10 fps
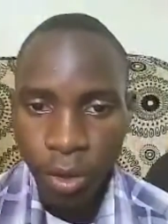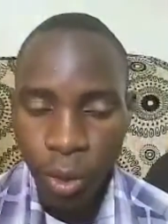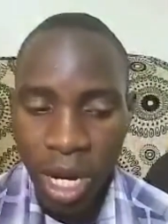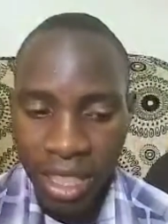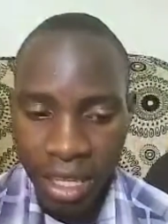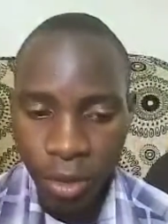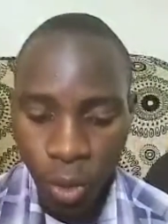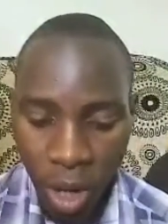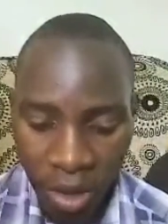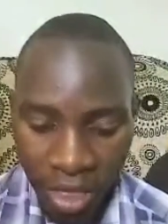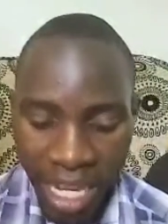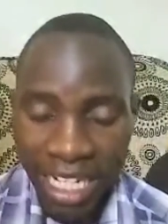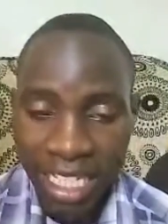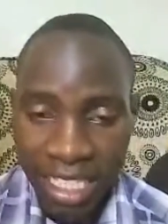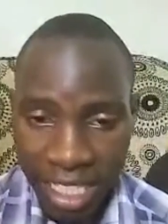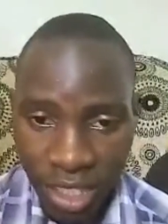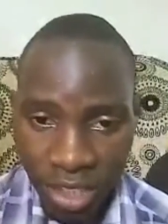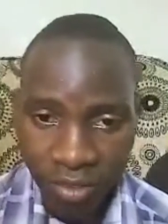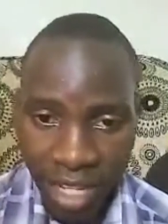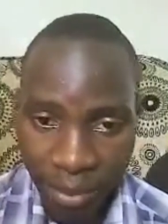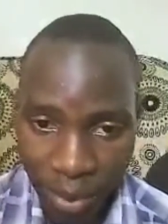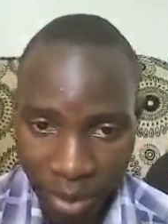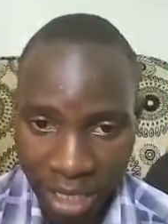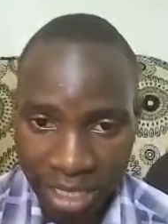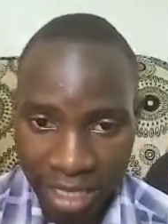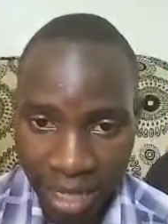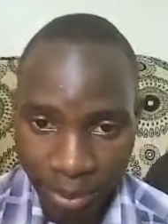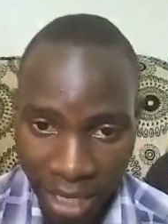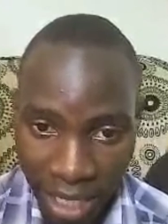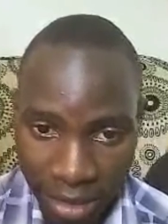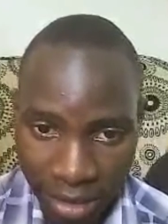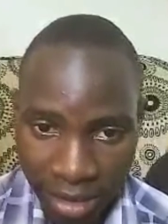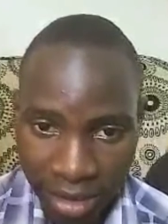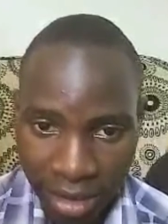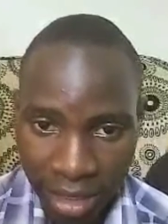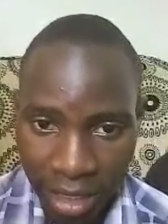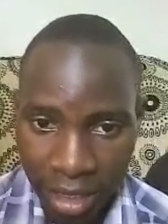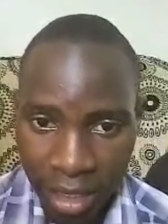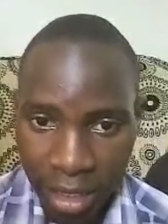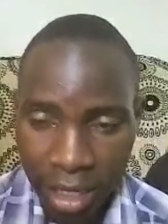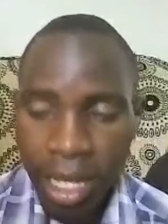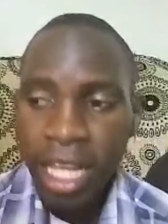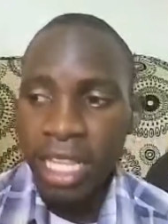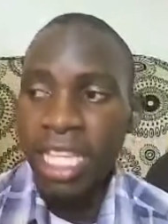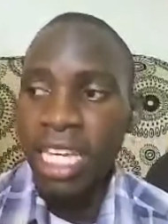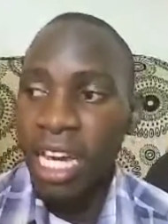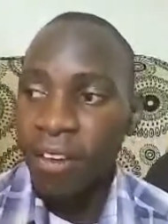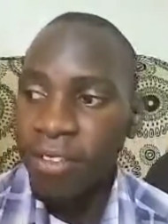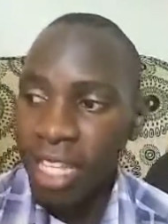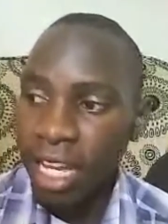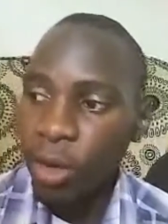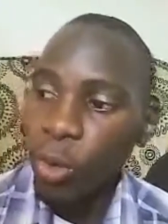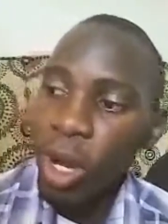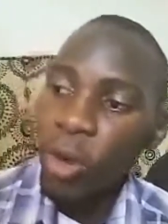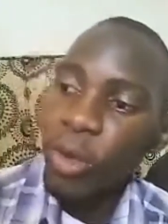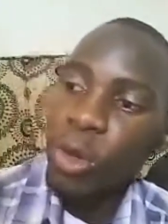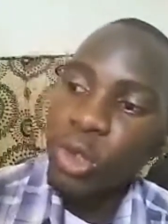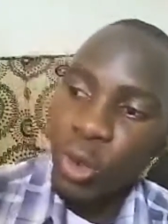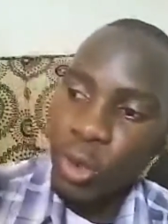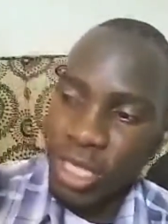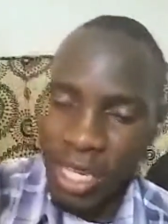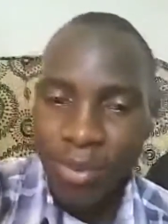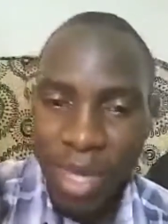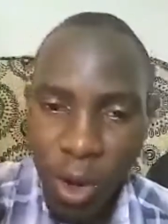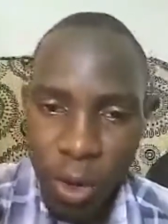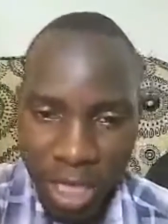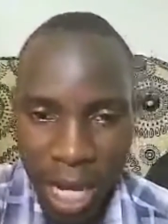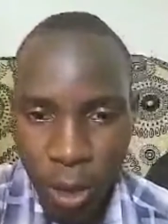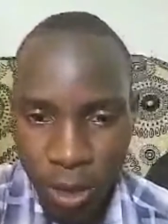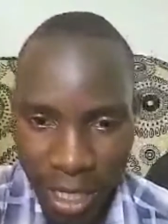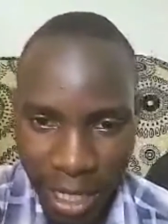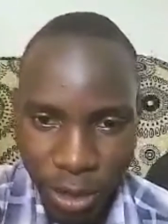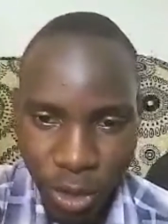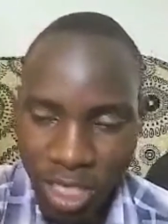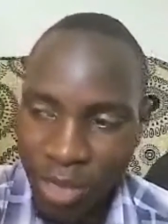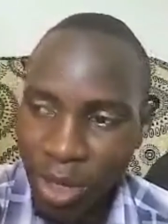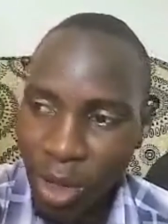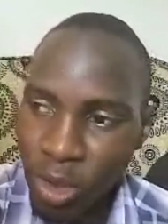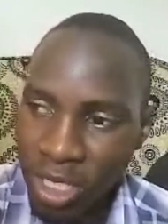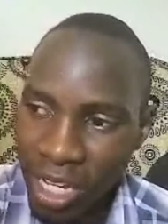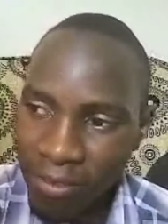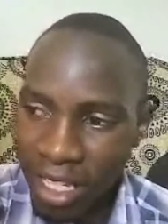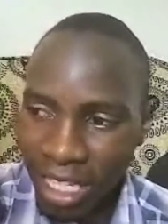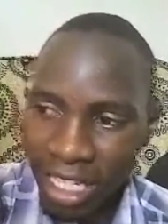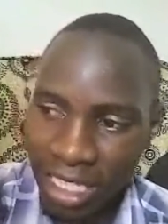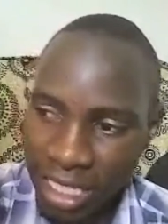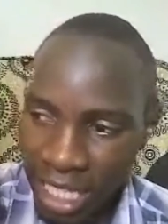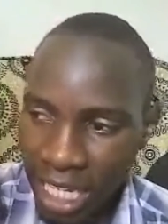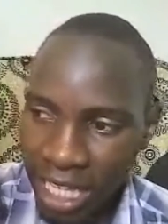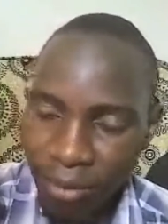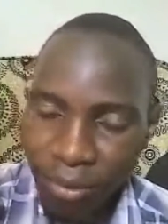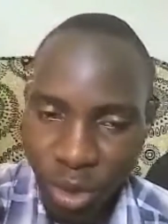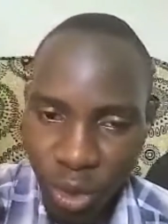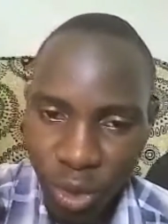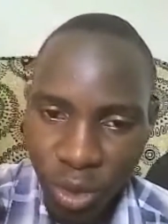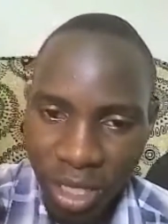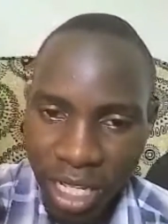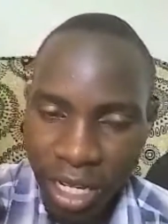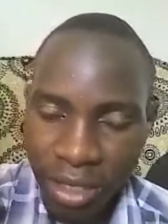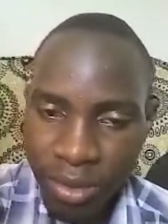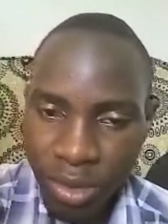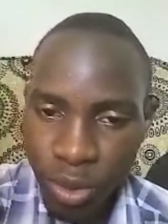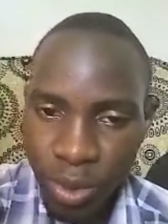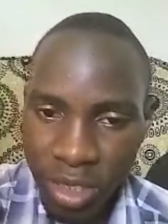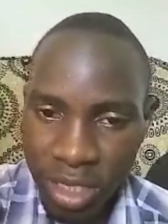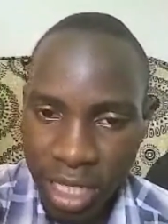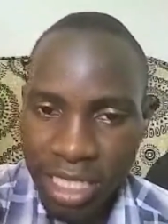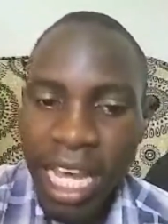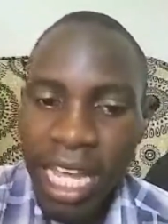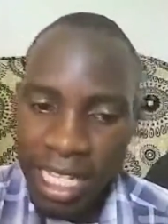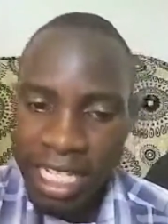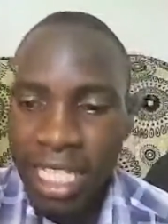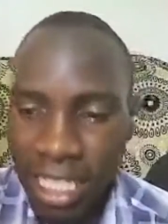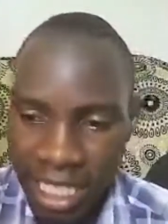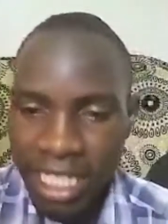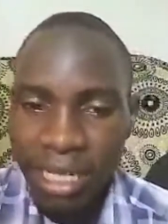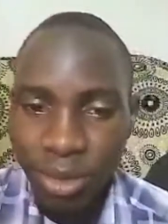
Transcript: We work with we work with the attestation of Kampabits in Kampala. Then after, we work with also C B Os out there. So C B Os, after they take them through their Drupal sites and then they send them.